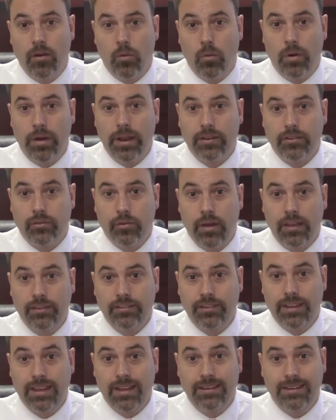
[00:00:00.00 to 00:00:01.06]
When a
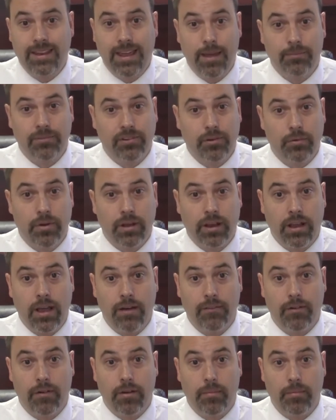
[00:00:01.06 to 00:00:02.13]
trustee attempts to
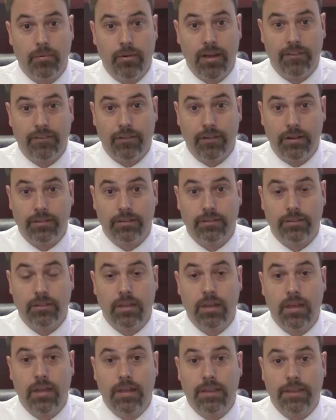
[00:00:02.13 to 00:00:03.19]
recover a preference,
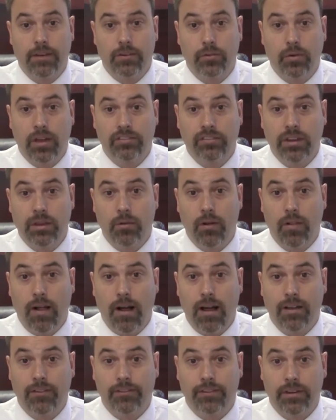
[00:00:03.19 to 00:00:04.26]
the trustee will
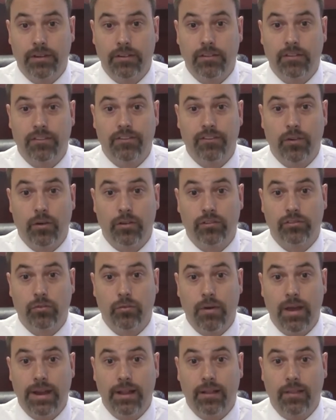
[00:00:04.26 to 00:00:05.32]
often first
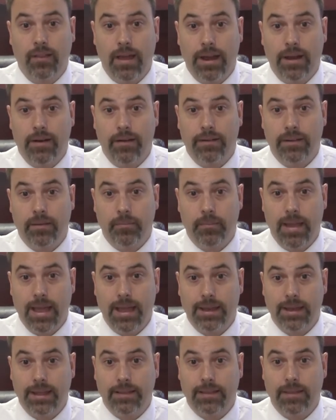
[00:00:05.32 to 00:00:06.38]
write a letter
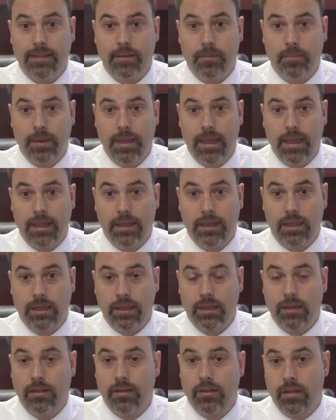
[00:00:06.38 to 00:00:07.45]
demanding that the
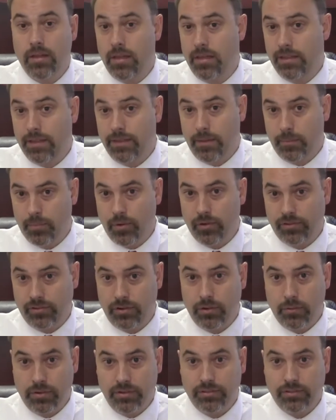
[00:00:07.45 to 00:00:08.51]
payee, that the person
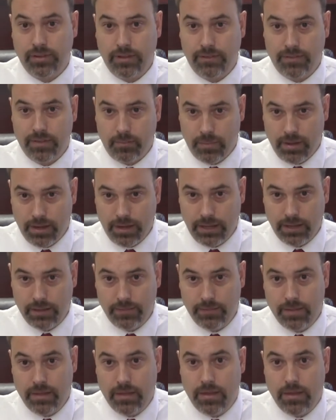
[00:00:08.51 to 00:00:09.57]
who received the money,
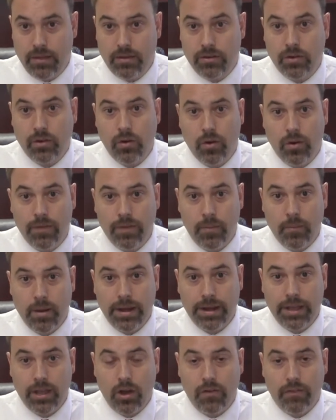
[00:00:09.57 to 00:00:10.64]
turn the
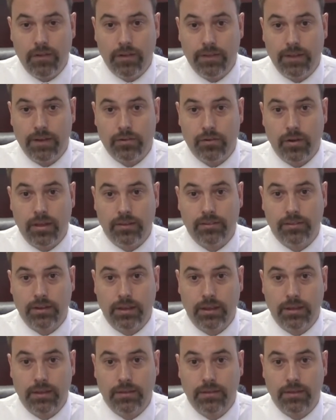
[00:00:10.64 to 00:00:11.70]
money over to the
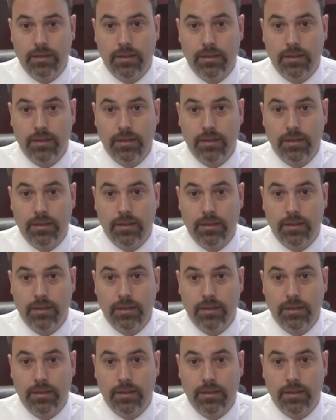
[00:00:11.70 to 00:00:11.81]
trustee.